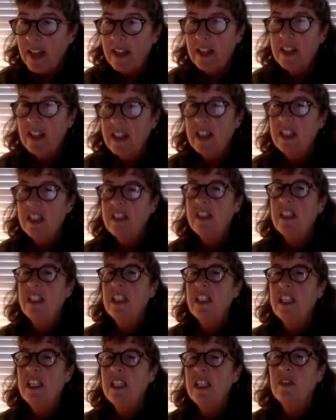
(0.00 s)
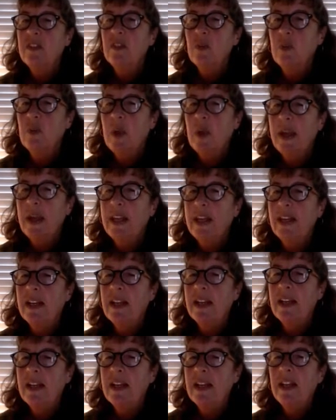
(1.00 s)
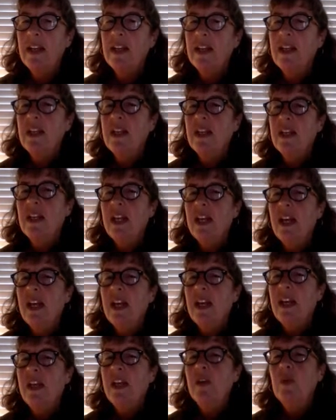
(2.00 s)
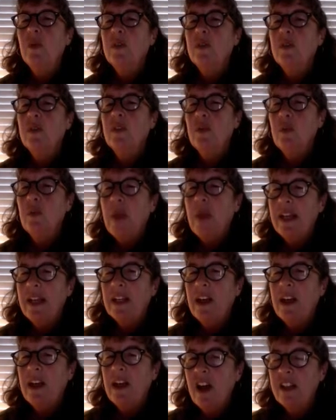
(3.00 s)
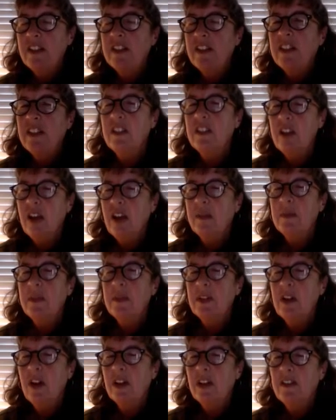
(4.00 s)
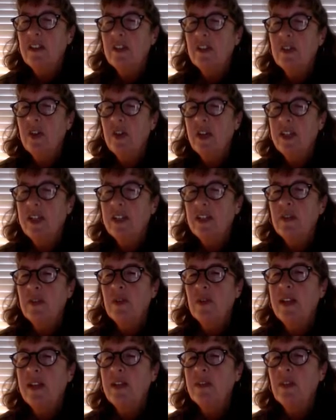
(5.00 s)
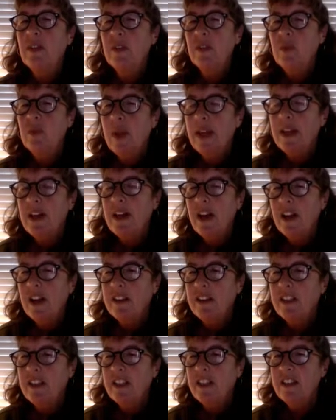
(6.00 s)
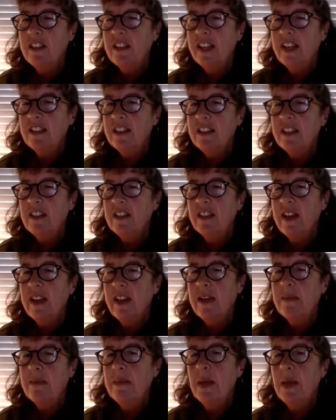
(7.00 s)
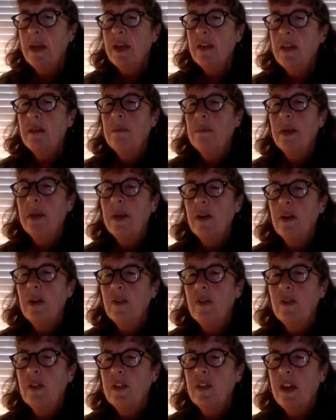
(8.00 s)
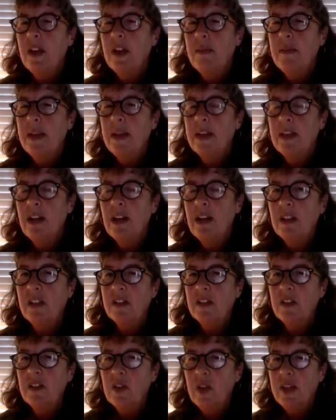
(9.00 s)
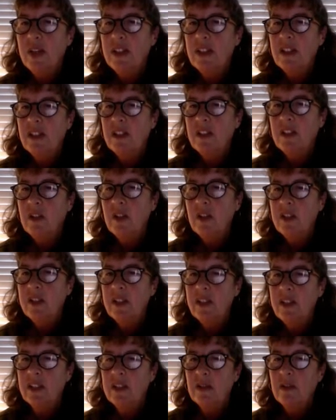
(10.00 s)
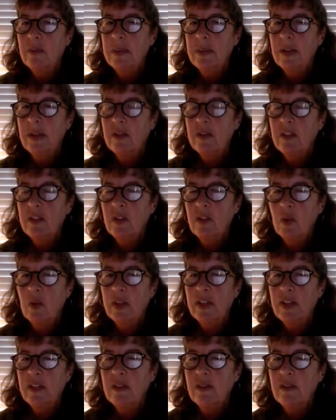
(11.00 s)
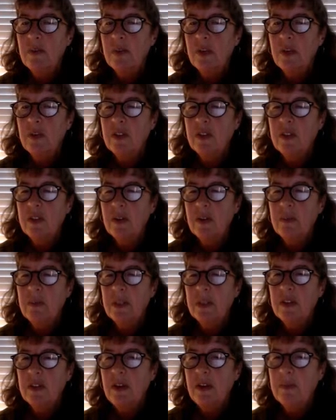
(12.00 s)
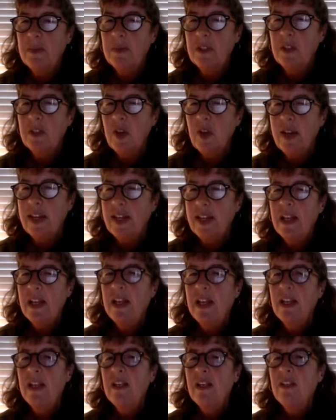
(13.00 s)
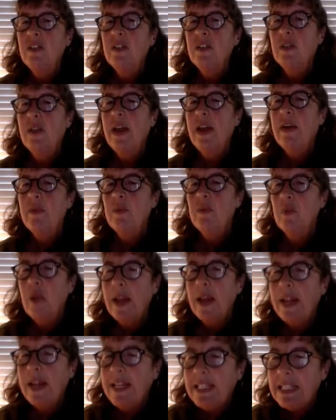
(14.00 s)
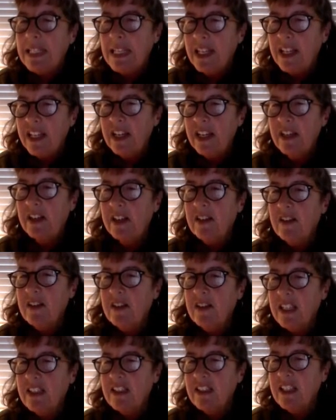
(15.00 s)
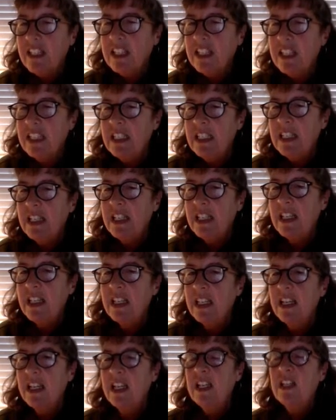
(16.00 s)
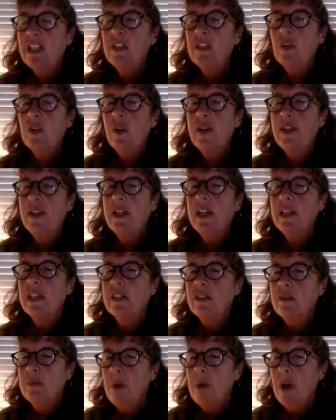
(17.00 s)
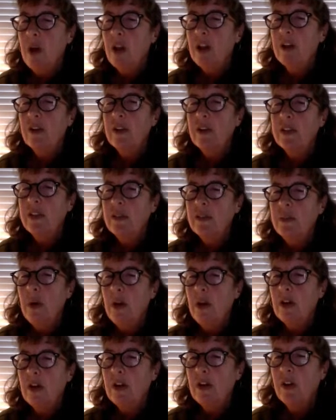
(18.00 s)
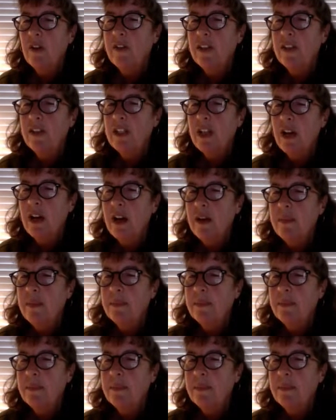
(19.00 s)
The dc dt is the rate, equals the rate constant times the concentration, right? So the rate constant stays the same, but over time that concentration is going to disappear as the organism uses up the substrate. So that rate here, dc dt, is going to get smaller and smaller over time.